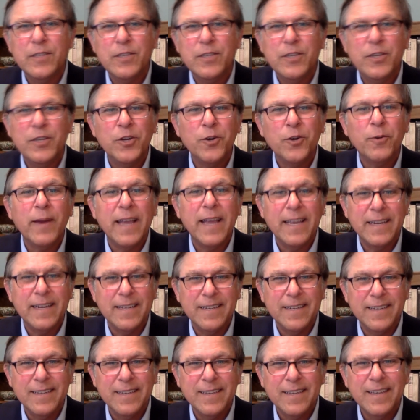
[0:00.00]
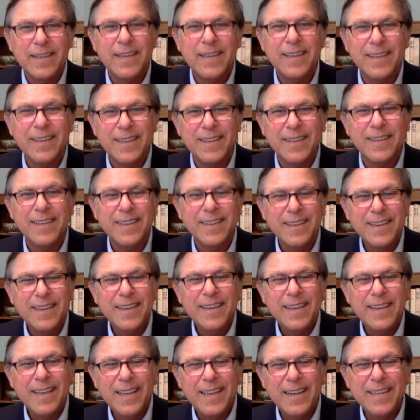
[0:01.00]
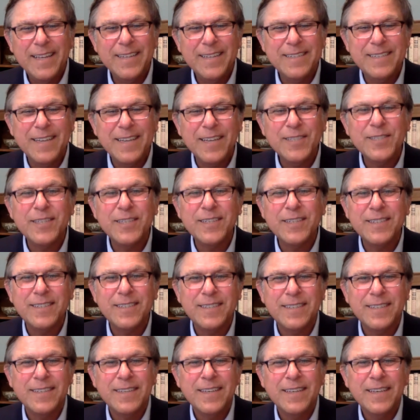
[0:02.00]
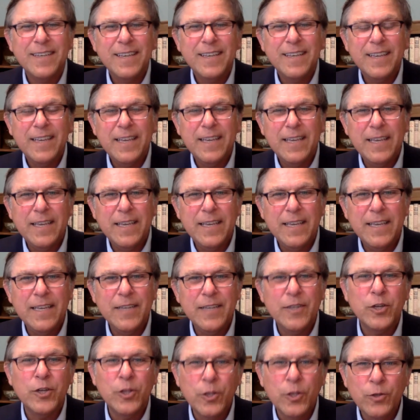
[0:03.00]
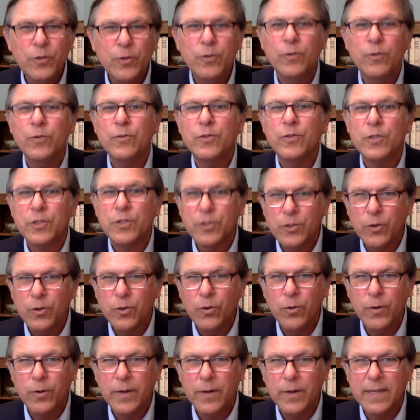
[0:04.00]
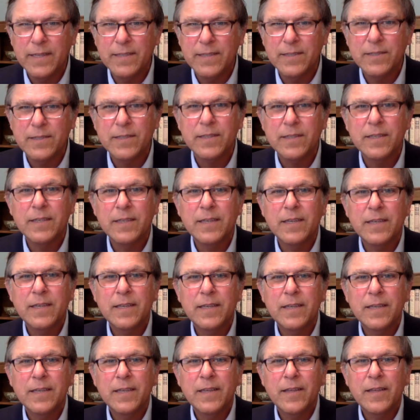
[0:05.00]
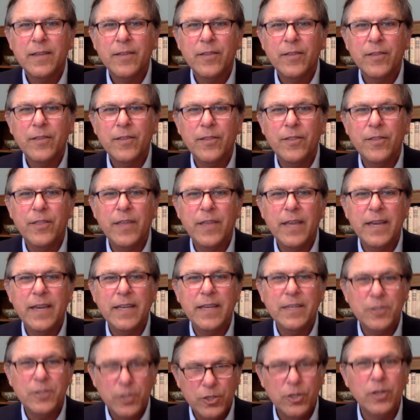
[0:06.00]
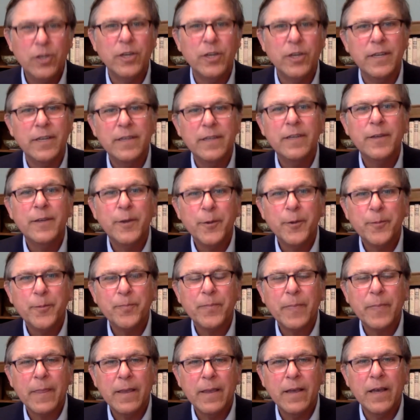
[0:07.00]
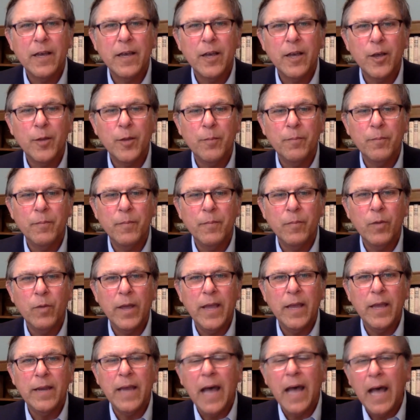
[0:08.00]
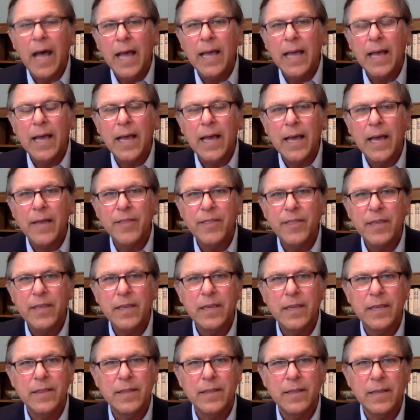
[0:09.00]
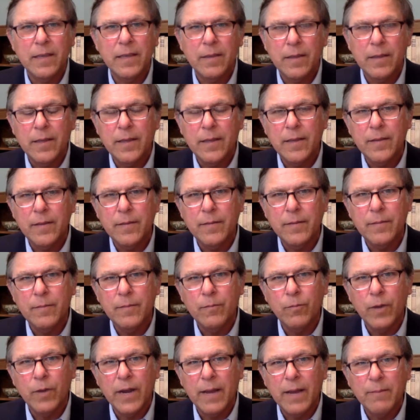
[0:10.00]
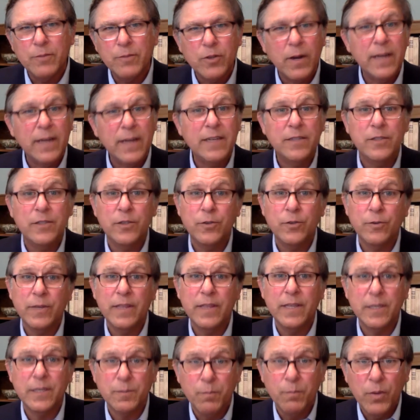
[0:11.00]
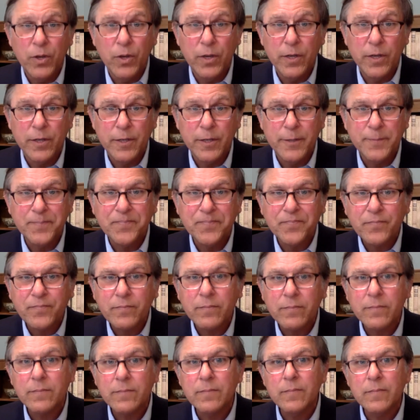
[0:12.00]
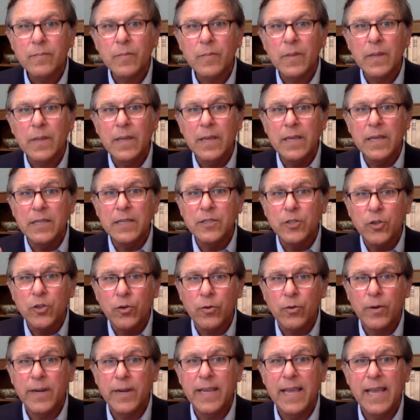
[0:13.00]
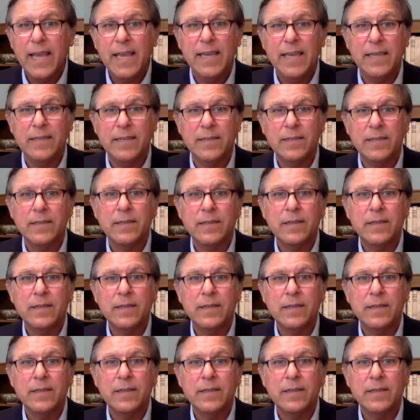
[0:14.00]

curated, and it doesn't include stories that it should. And I think in what I'm trying to do in this book is create